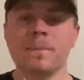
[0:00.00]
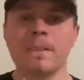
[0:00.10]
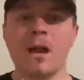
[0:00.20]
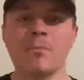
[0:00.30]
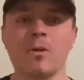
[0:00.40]

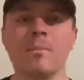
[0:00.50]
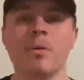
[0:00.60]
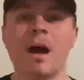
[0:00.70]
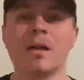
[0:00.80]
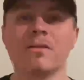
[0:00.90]
I'm really
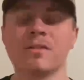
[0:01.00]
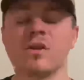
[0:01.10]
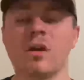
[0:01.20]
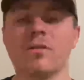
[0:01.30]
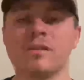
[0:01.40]
proud of this
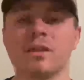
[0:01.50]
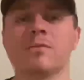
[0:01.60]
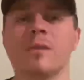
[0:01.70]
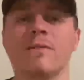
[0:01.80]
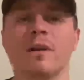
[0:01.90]
harvest. It was
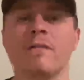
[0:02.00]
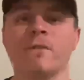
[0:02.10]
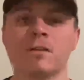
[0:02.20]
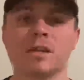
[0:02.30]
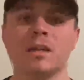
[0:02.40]
my very
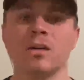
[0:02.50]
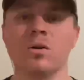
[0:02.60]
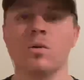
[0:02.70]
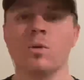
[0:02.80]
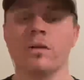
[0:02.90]
first kill
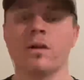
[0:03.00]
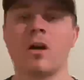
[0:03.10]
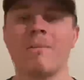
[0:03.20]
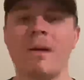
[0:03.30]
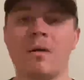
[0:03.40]
with a
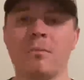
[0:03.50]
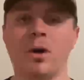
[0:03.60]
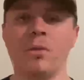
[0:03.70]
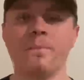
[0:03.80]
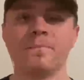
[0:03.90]
compound
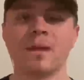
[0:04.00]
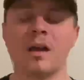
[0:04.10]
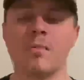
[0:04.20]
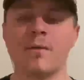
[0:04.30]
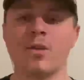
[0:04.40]
bow.
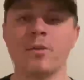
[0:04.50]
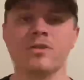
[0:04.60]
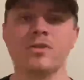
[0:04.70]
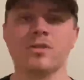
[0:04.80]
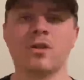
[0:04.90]
I've always
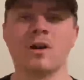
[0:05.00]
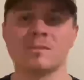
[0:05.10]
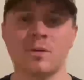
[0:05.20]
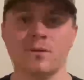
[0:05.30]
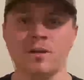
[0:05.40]
used a
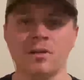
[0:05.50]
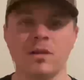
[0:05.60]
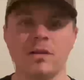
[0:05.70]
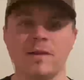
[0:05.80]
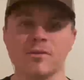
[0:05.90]
crossbow for deer
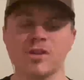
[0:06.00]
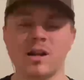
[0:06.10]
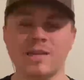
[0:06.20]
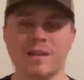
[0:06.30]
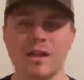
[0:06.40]
hunting, never shot
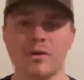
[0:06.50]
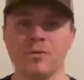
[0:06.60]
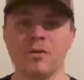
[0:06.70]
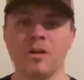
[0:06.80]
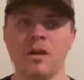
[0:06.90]
anything
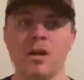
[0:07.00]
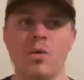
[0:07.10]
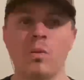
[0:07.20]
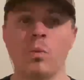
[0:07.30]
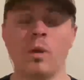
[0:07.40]
else
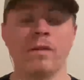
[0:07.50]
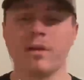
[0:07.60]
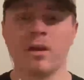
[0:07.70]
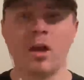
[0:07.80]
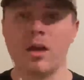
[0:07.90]
with a
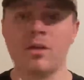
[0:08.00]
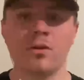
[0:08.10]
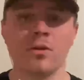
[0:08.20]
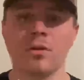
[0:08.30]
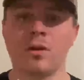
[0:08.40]
gun
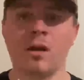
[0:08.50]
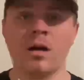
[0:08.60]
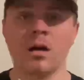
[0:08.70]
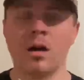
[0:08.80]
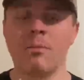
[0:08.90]
or a
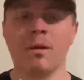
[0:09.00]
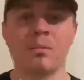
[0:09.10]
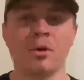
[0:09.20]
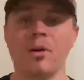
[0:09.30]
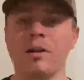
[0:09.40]
compound bow
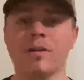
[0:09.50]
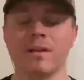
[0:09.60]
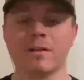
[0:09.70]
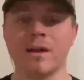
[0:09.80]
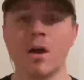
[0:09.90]
or anything
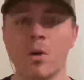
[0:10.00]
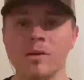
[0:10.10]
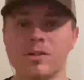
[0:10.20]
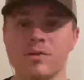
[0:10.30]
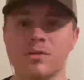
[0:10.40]
like that. I
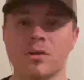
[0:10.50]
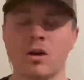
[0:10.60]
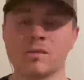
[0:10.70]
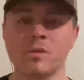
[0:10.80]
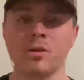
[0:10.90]
always used a
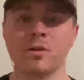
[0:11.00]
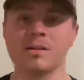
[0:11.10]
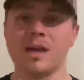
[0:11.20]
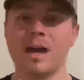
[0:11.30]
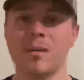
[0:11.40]
crossbow because
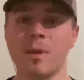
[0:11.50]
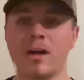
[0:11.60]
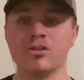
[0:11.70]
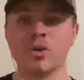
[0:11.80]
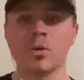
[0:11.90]
I had a bad
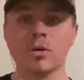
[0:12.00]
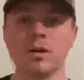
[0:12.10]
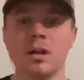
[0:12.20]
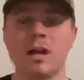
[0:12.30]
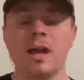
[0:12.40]
shoulder.
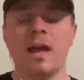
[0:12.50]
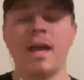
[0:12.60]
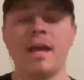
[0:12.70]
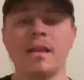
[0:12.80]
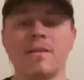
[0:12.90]

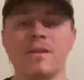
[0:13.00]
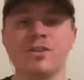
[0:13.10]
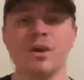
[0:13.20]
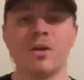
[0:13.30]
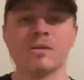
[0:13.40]
And this
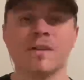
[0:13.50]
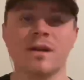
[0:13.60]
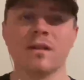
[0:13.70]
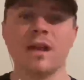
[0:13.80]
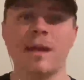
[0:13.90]
year I was
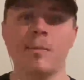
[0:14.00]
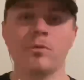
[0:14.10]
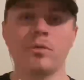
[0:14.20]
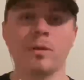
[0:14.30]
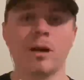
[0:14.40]
finally able
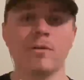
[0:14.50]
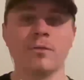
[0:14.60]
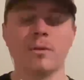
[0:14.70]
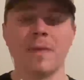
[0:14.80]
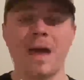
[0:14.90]
to recover
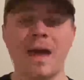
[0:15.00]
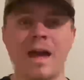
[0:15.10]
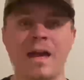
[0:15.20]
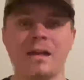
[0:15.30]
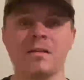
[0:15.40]
from that
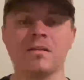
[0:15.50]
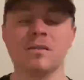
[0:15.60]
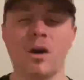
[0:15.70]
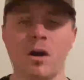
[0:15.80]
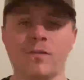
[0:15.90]
and
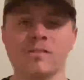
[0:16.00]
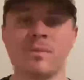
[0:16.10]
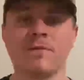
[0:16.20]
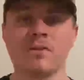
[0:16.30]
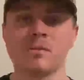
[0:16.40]
harvest my
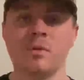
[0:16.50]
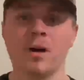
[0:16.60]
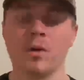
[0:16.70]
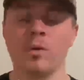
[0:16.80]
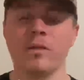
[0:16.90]
first
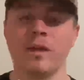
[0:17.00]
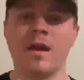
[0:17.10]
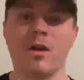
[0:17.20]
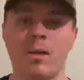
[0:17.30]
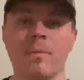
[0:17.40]
buck with a
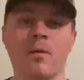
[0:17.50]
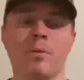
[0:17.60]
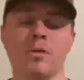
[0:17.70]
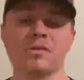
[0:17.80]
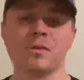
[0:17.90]
compound
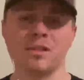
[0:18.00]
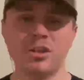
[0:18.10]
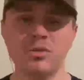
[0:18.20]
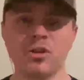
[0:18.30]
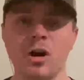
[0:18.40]
bow. So it was a
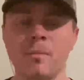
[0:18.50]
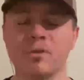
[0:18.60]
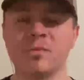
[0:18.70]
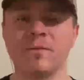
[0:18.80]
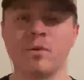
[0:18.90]
huge
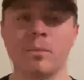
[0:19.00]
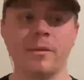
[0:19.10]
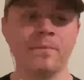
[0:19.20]
accomplishment for me.